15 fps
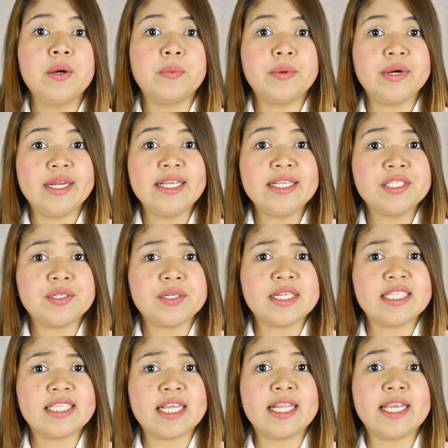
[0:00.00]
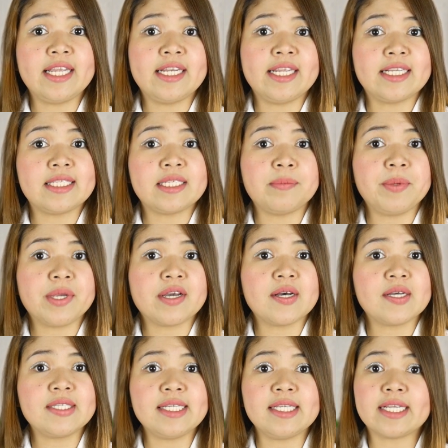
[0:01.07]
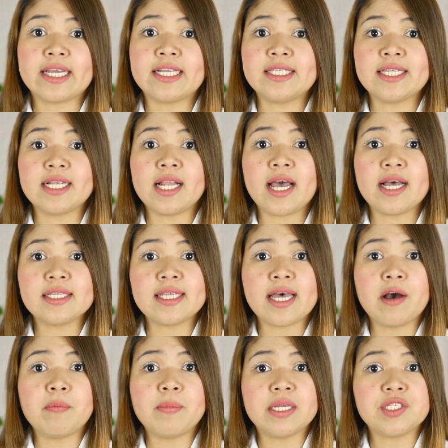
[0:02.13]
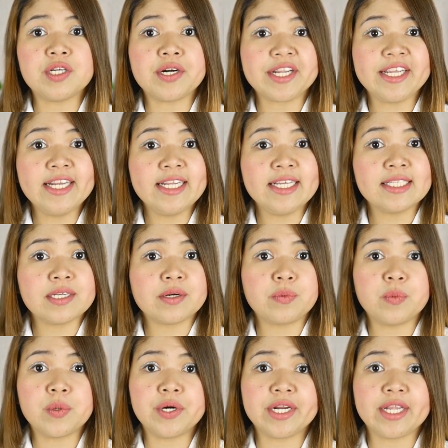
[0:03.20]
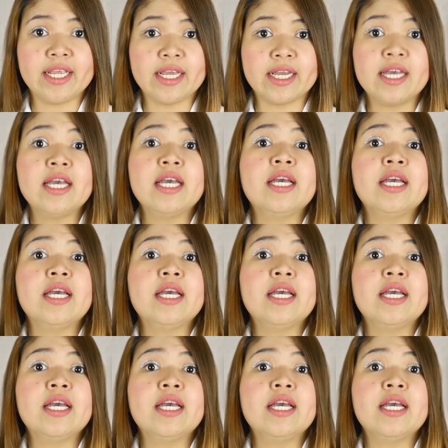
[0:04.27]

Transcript: We're interested in it because it can tell us how much our kidneys are working.